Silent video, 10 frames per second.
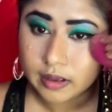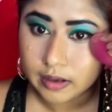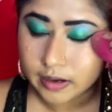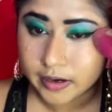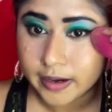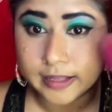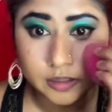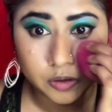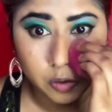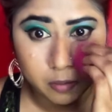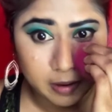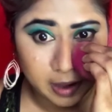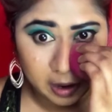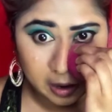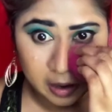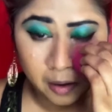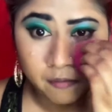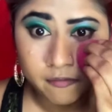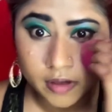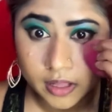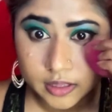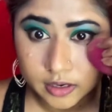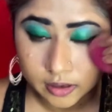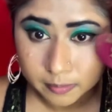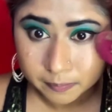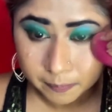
I had to go back and fix it up,